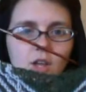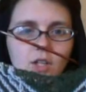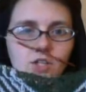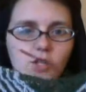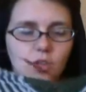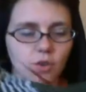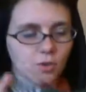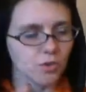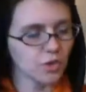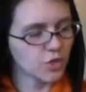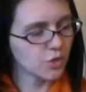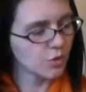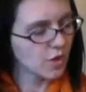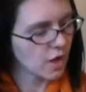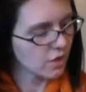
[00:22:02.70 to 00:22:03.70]
So the
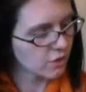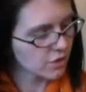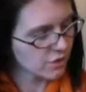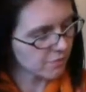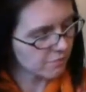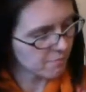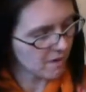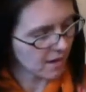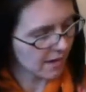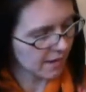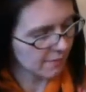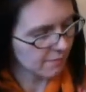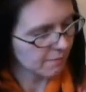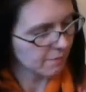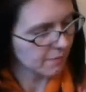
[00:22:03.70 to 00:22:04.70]
two colors of
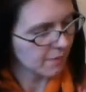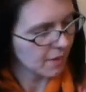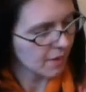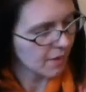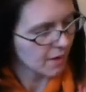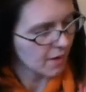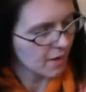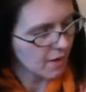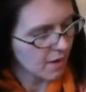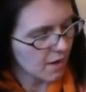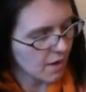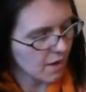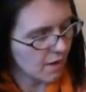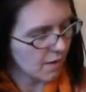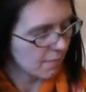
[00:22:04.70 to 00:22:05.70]
mine,
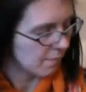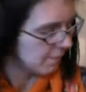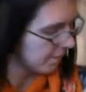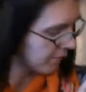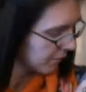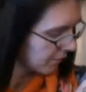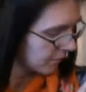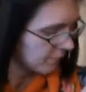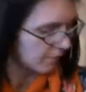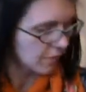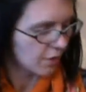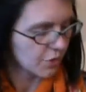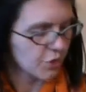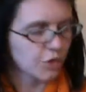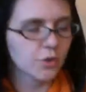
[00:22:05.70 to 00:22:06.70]

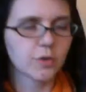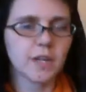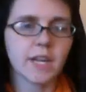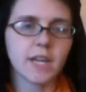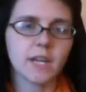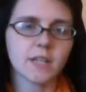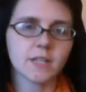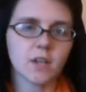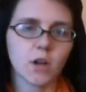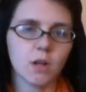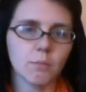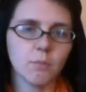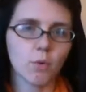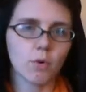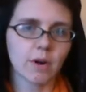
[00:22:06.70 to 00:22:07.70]
the green is
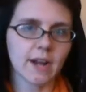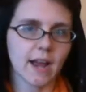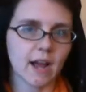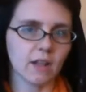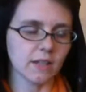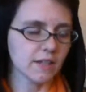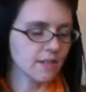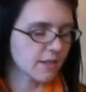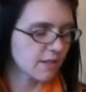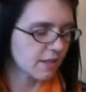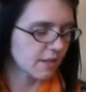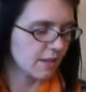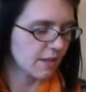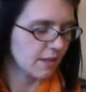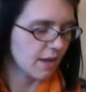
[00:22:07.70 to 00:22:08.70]
called
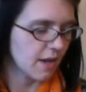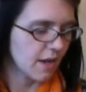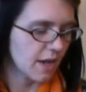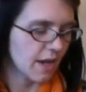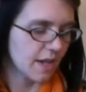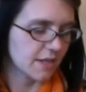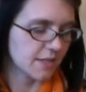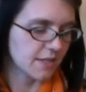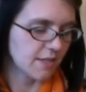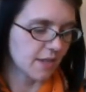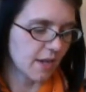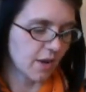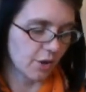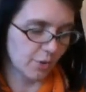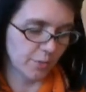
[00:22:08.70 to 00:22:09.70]
Borealis. It's
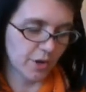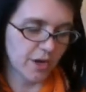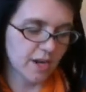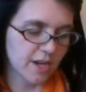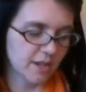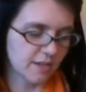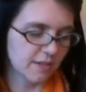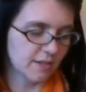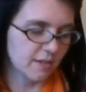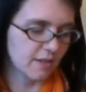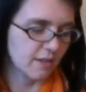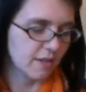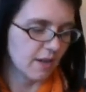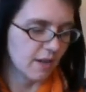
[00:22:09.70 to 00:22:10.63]
Huckleberry Knits.